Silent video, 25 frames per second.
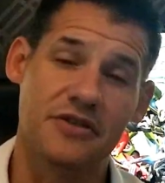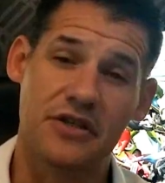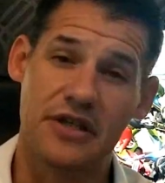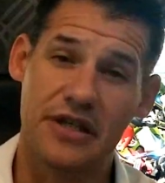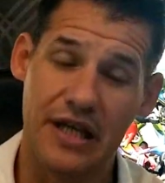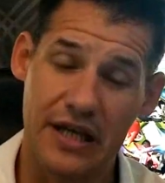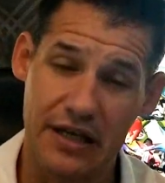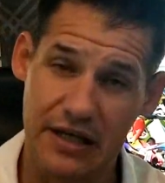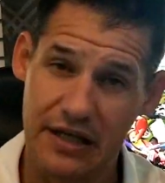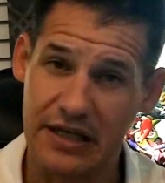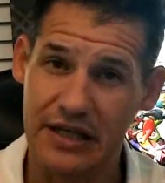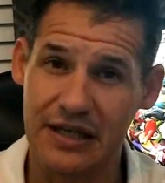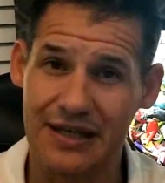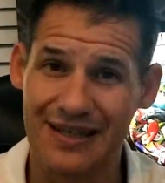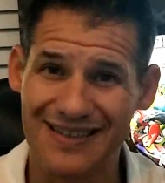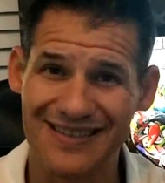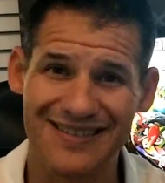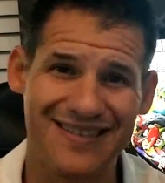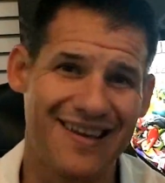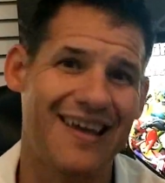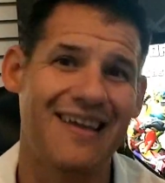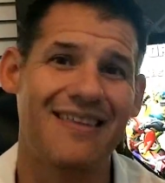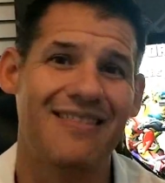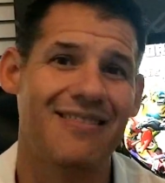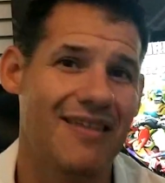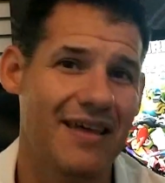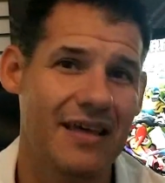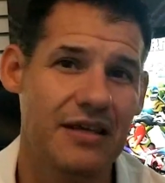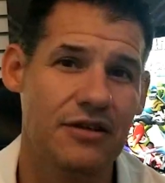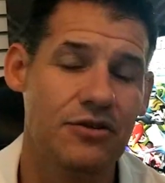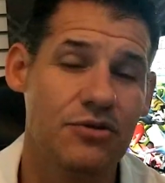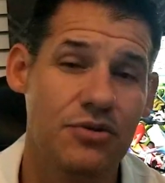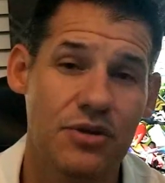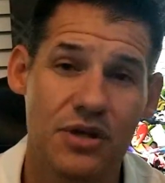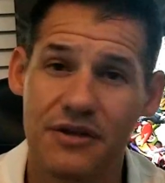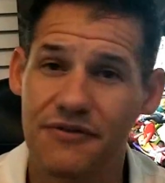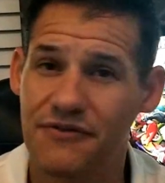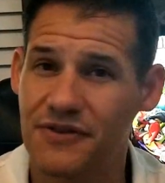Again, it is a thank you
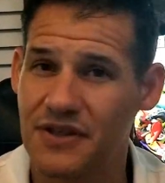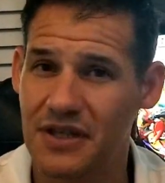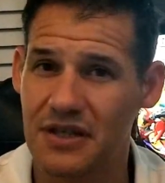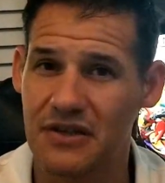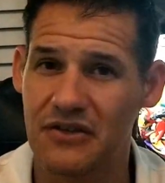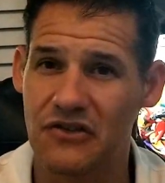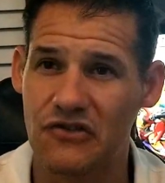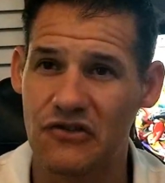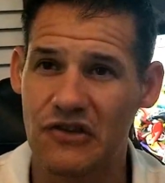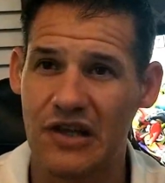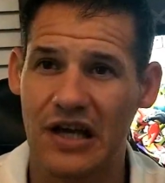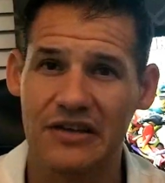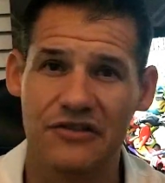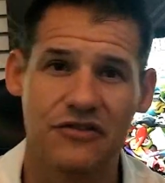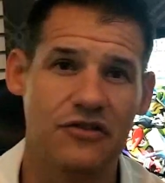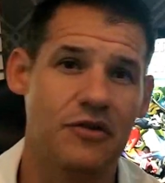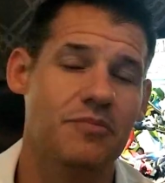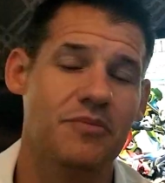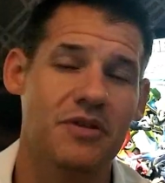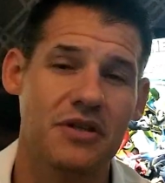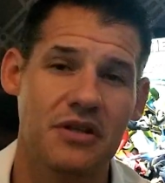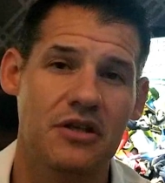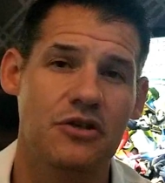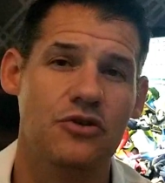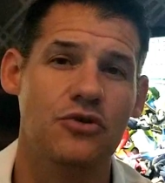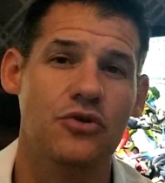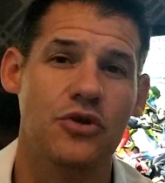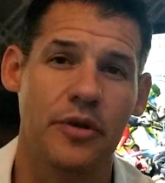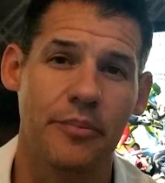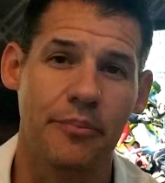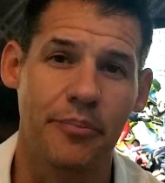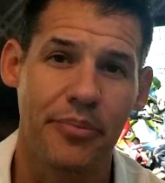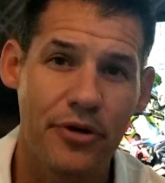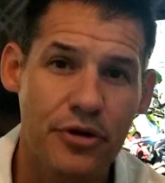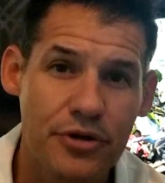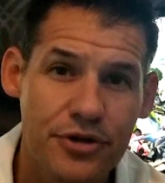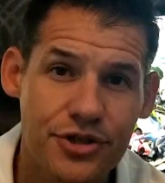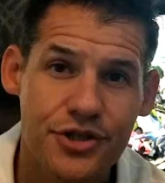gift. It is not something that you can
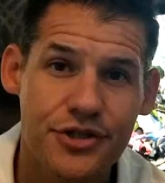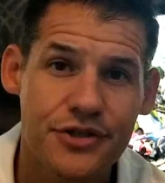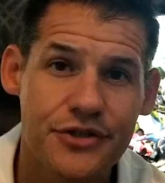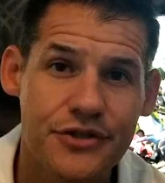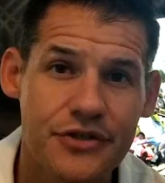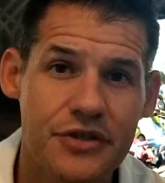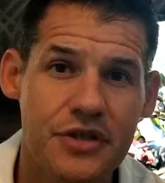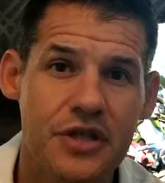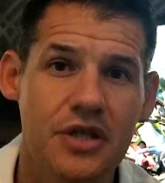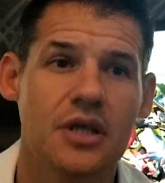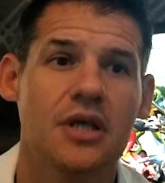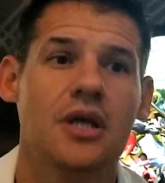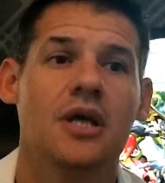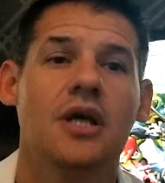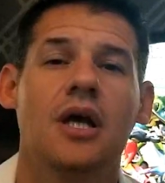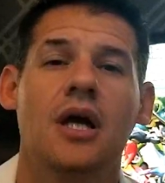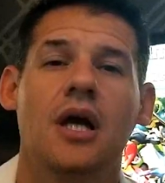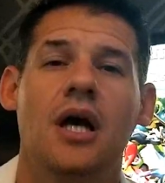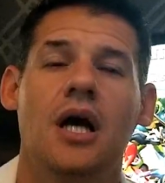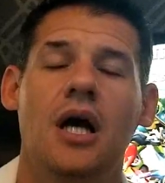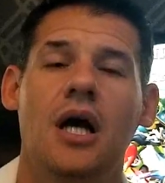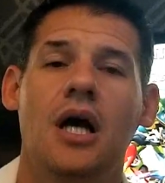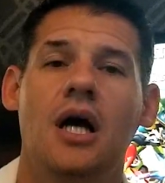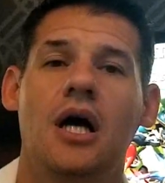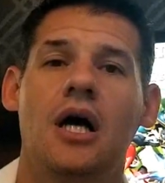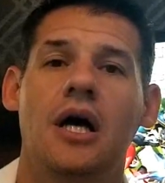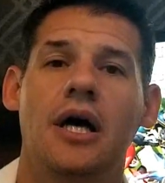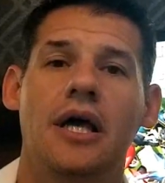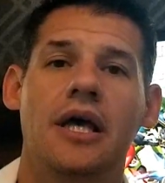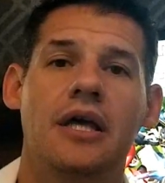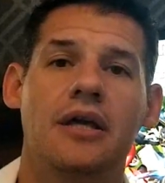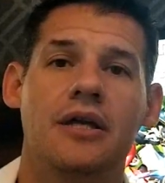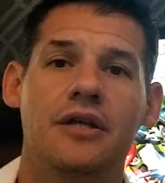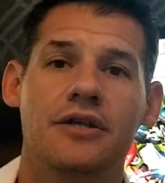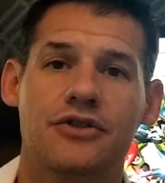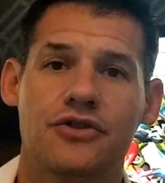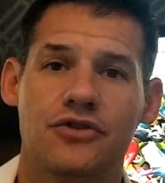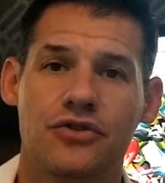purchase. It
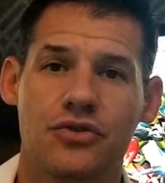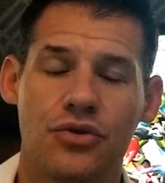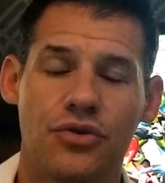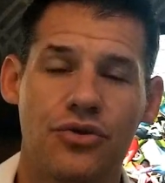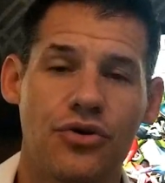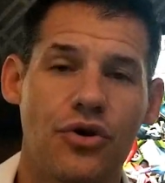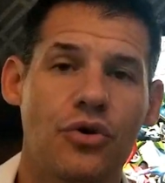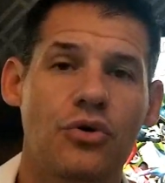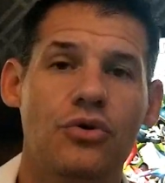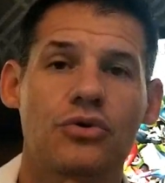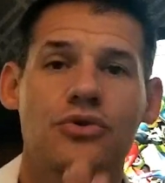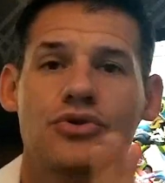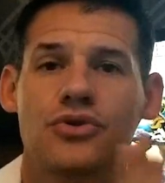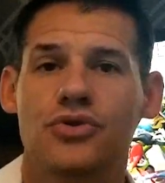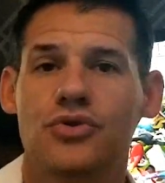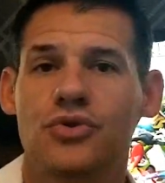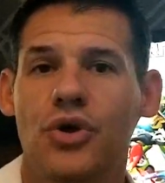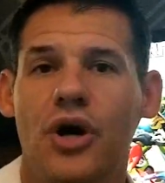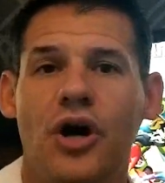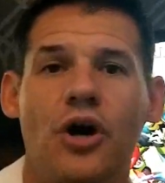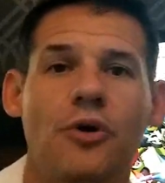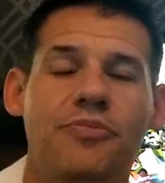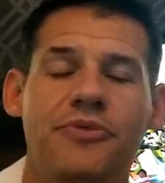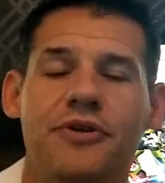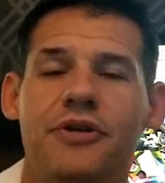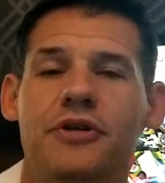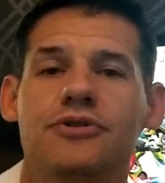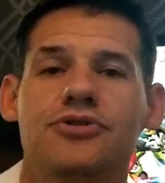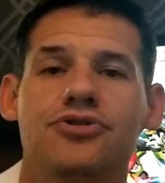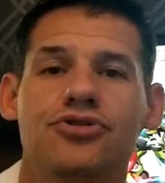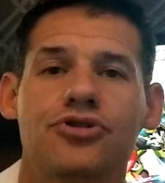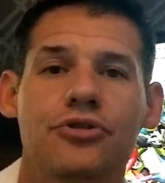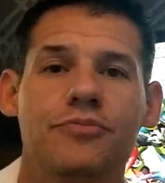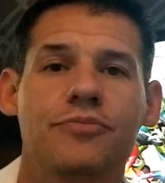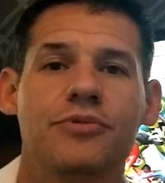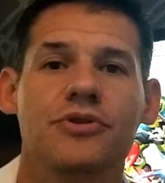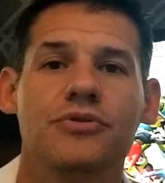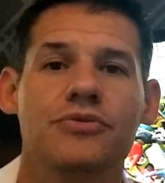is to those who helped
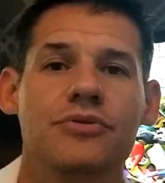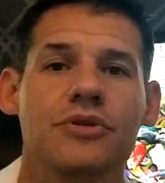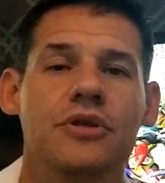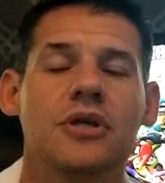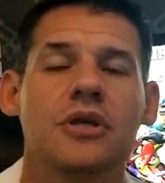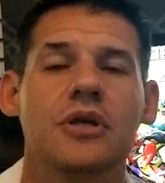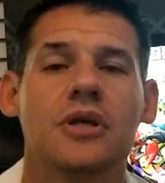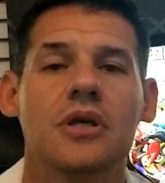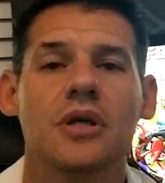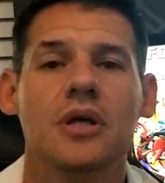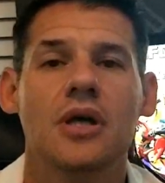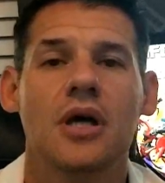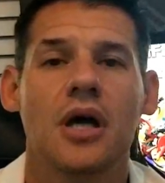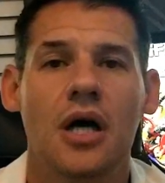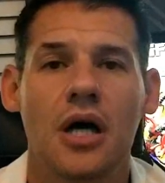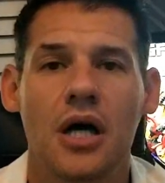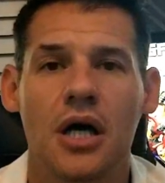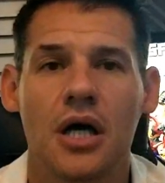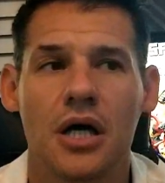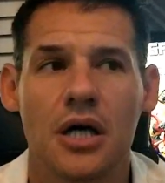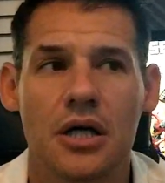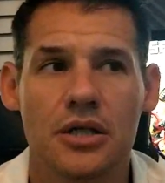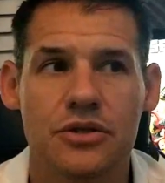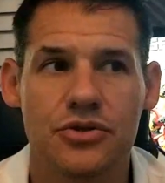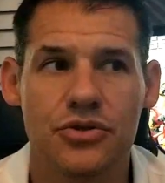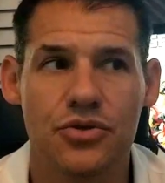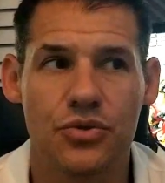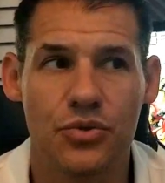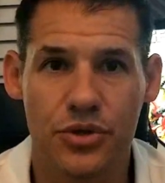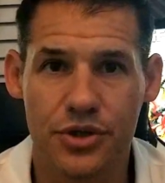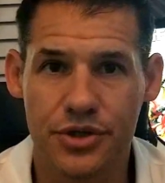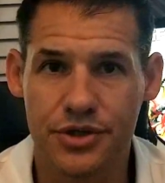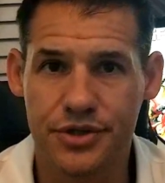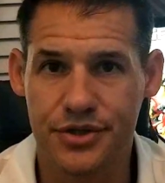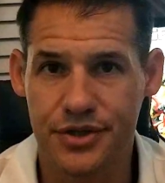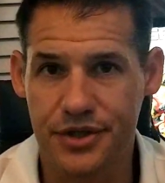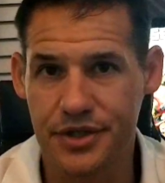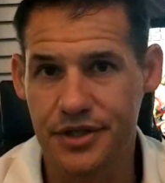contribute
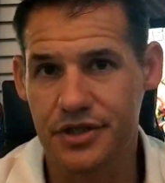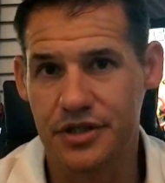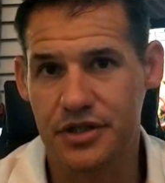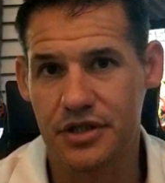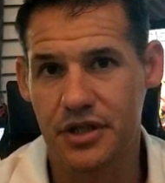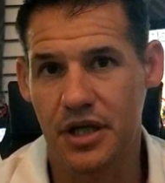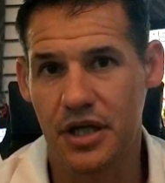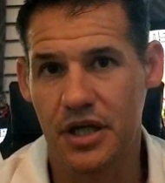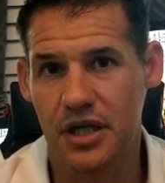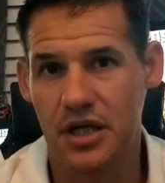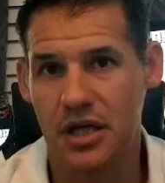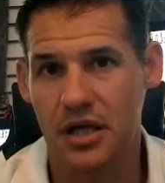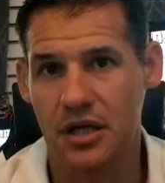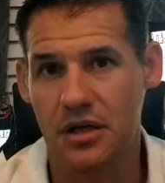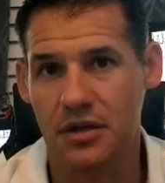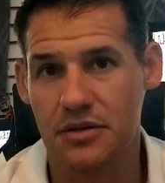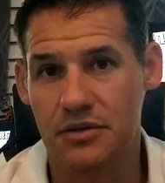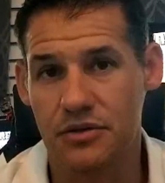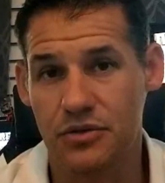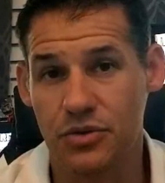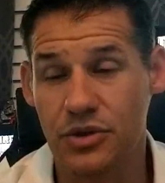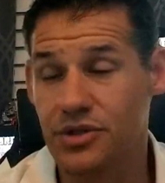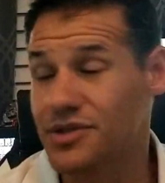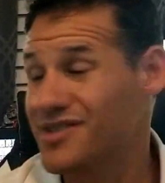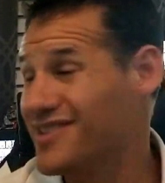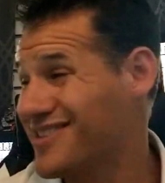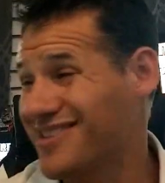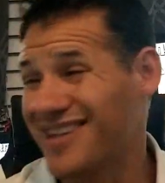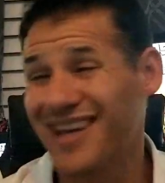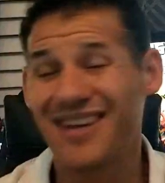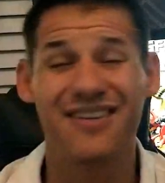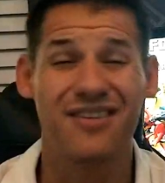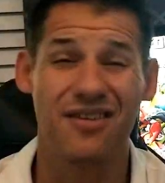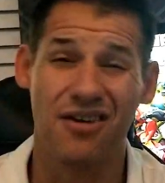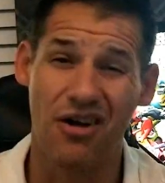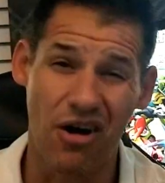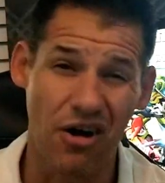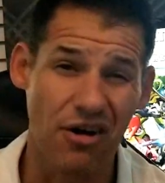towards this, towards us getting
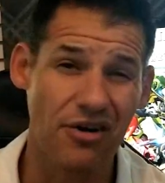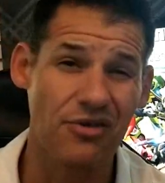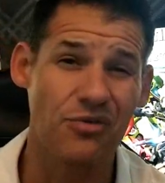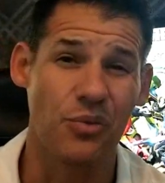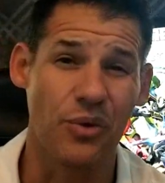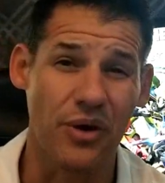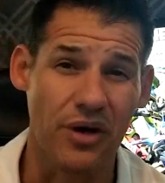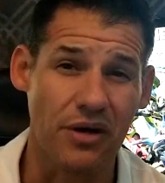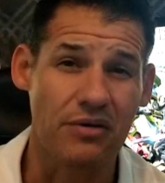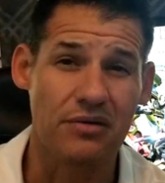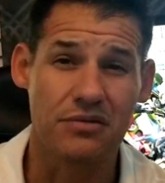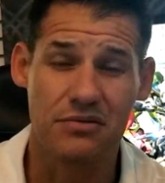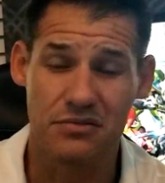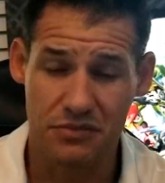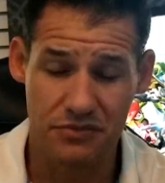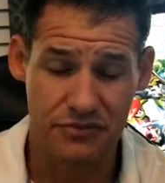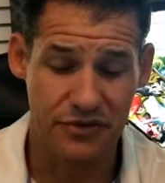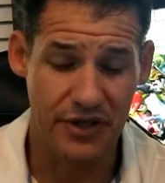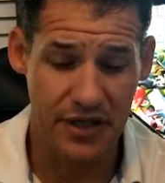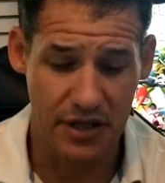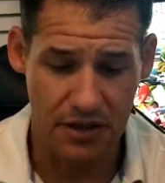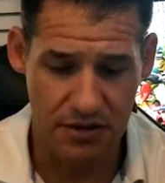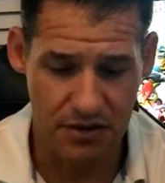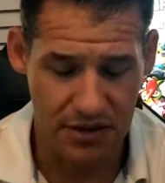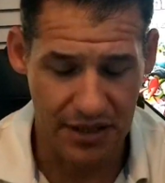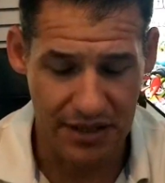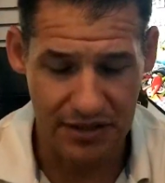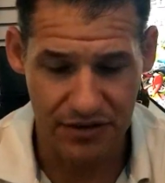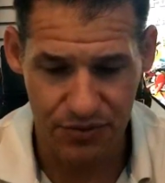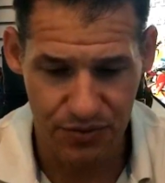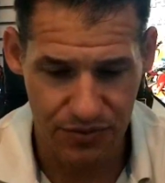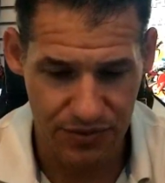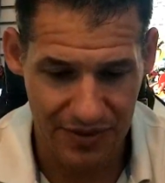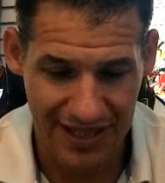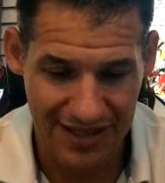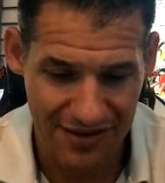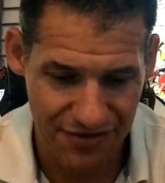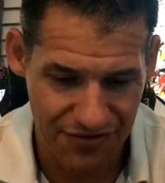the hardware, right?
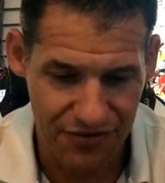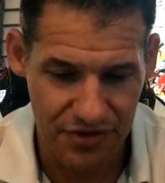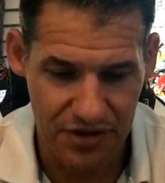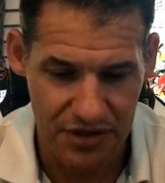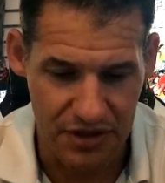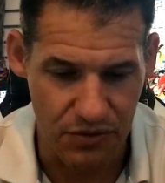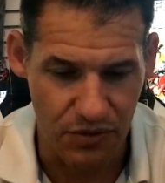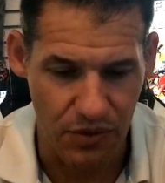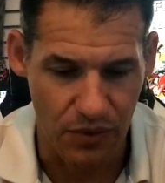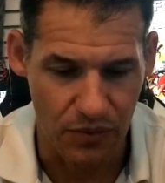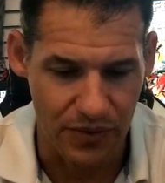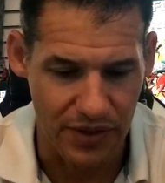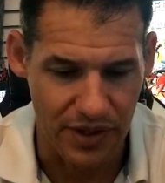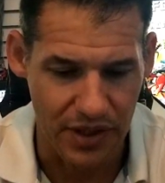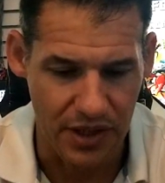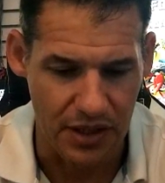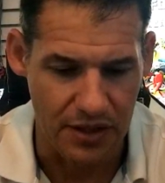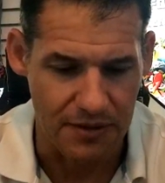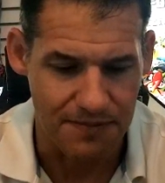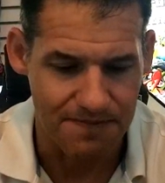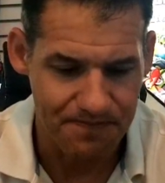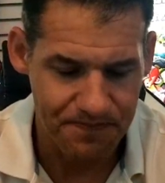That's really what we need.